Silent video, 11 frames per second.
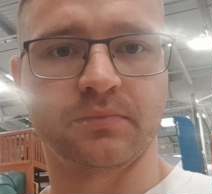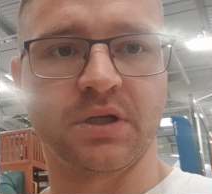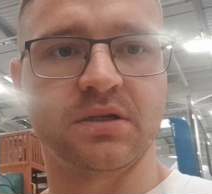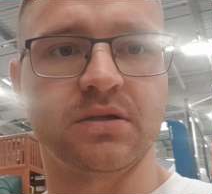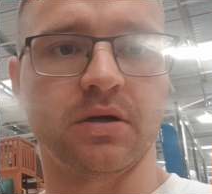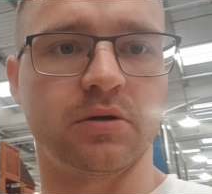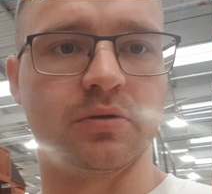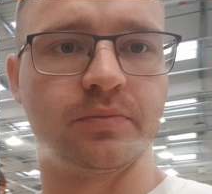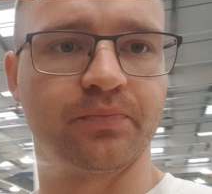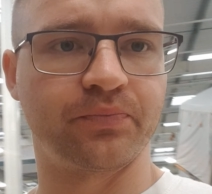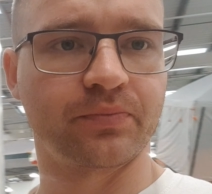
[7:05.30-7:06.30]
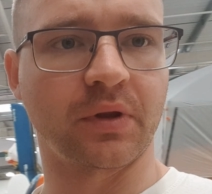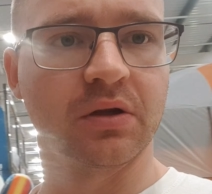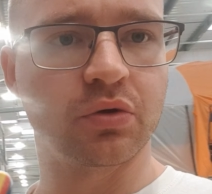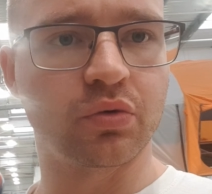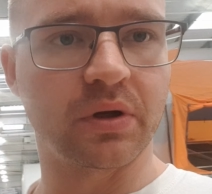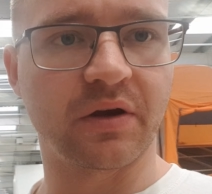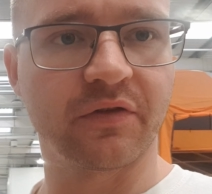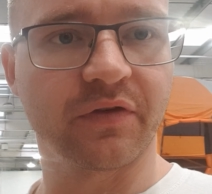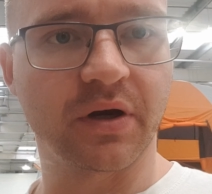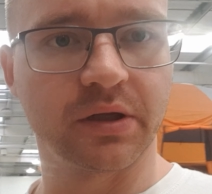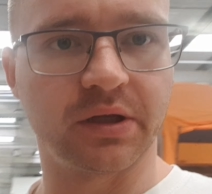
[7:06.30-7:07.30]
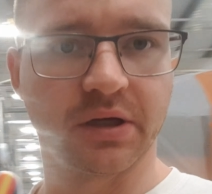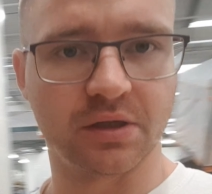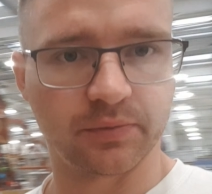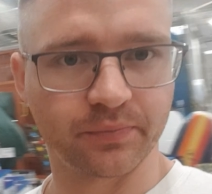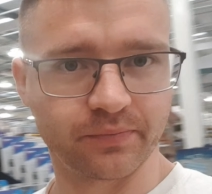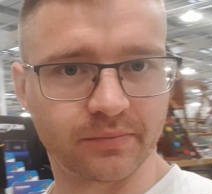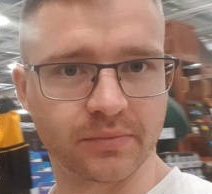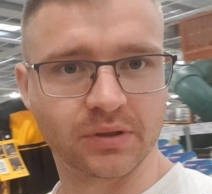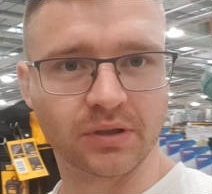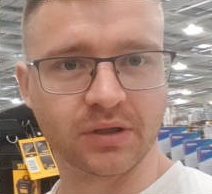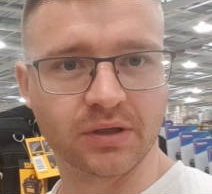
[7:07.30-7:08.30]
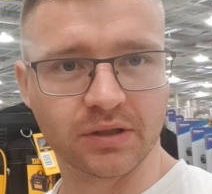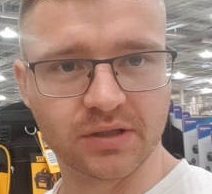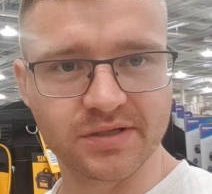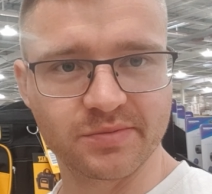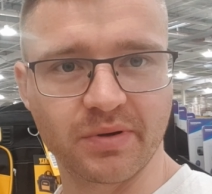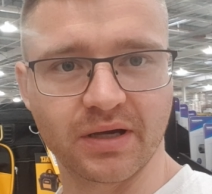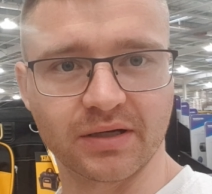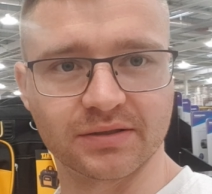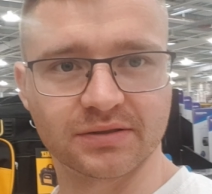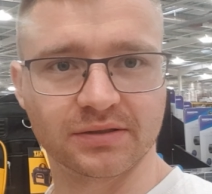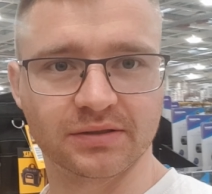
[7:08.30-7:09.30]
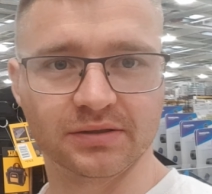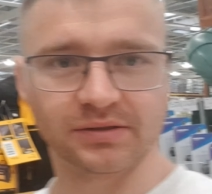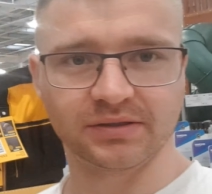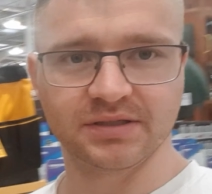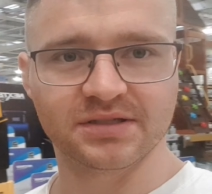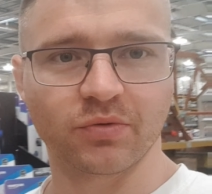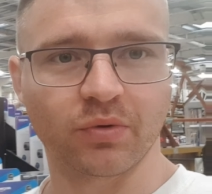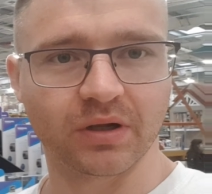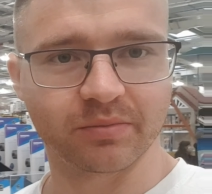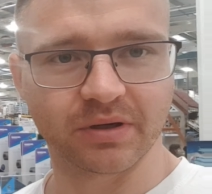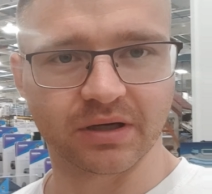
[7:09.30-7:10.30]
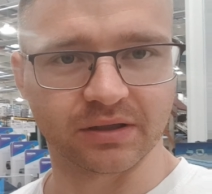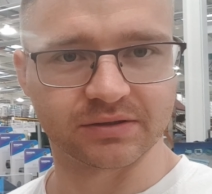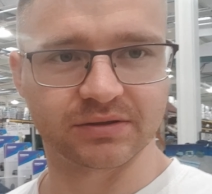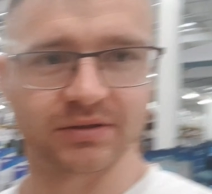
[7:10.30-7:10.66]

So look what I found here. These bags, these the wall bags.